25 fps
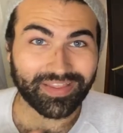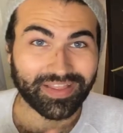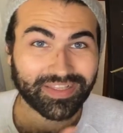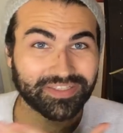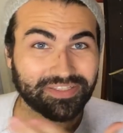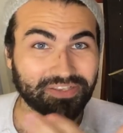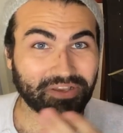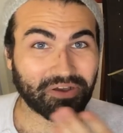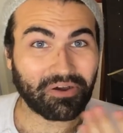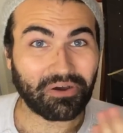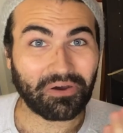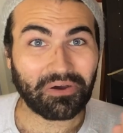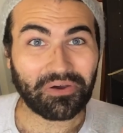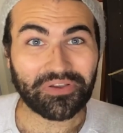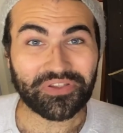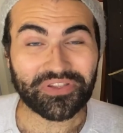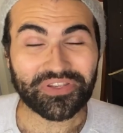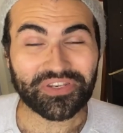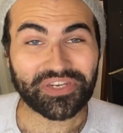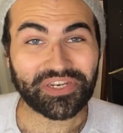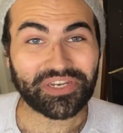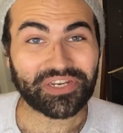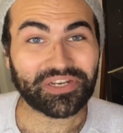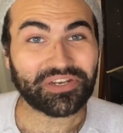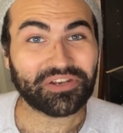that's all
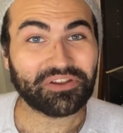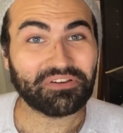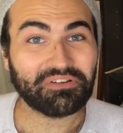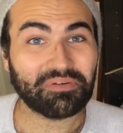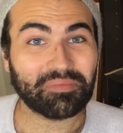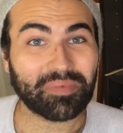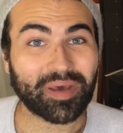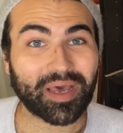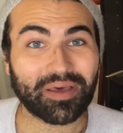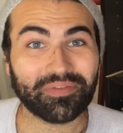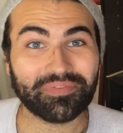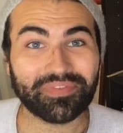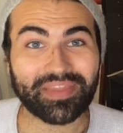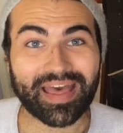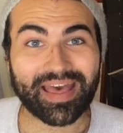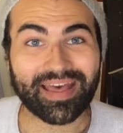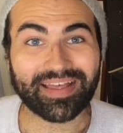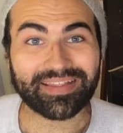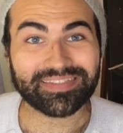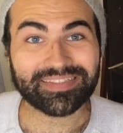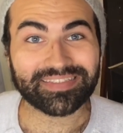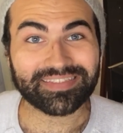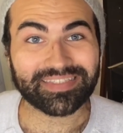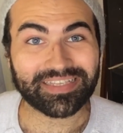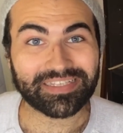you need to know about
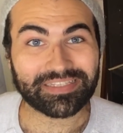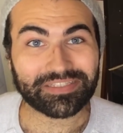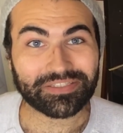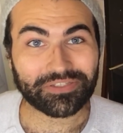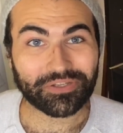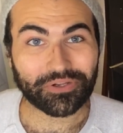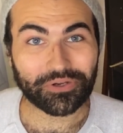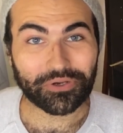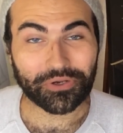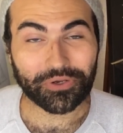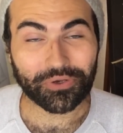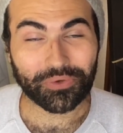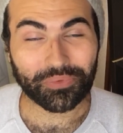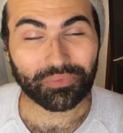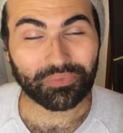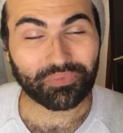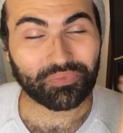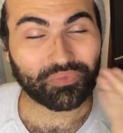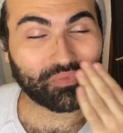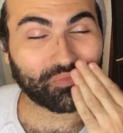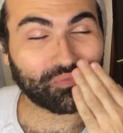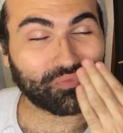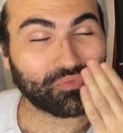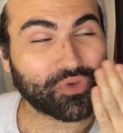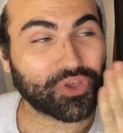that, sister.
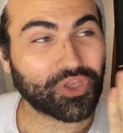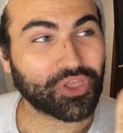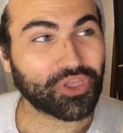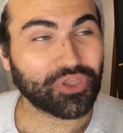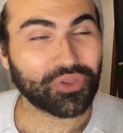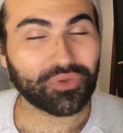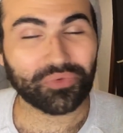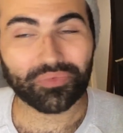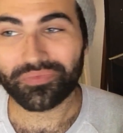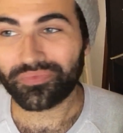Mwah,